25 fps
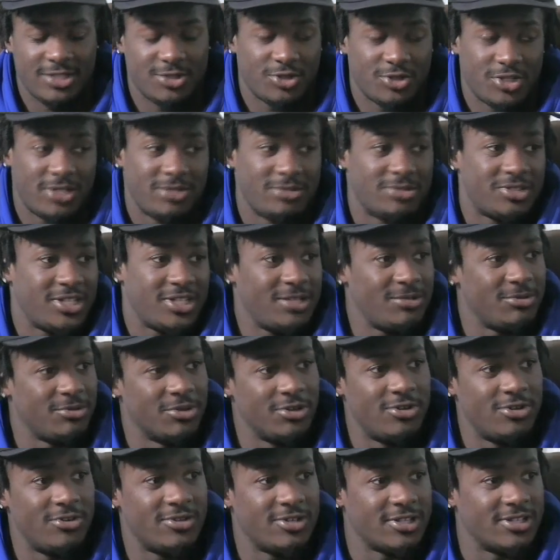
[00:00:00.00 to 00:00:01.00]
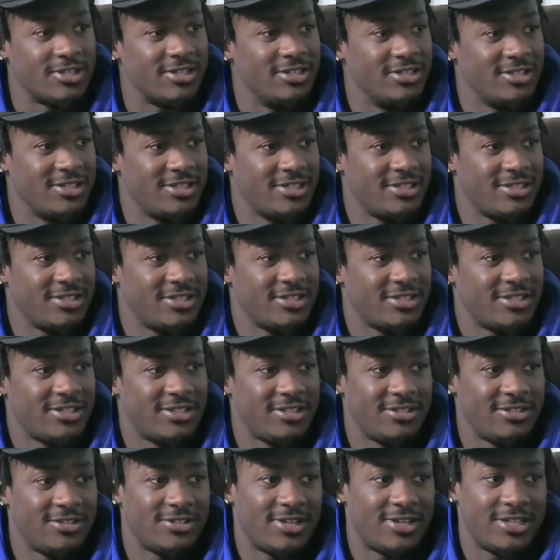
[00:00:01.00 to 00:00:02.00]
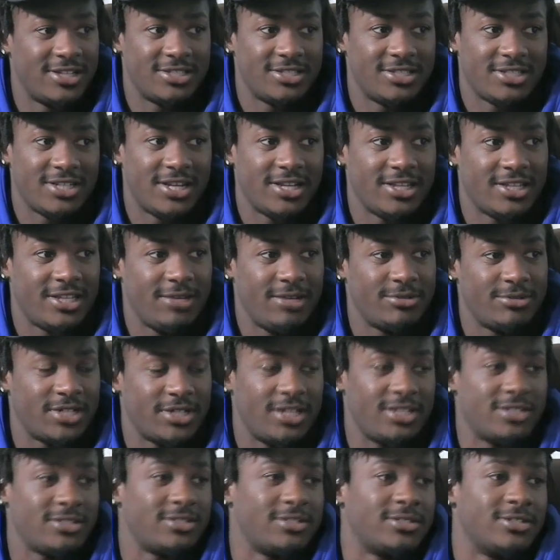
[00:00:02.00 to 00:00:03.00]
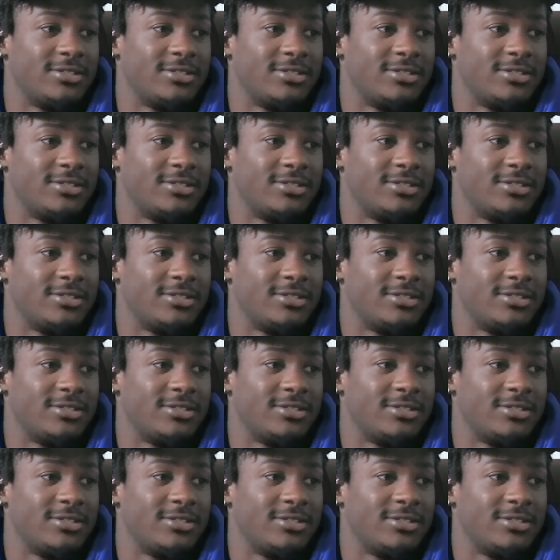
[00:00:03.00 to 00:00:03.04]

dreams keep going. You know, I just got to keep chasing.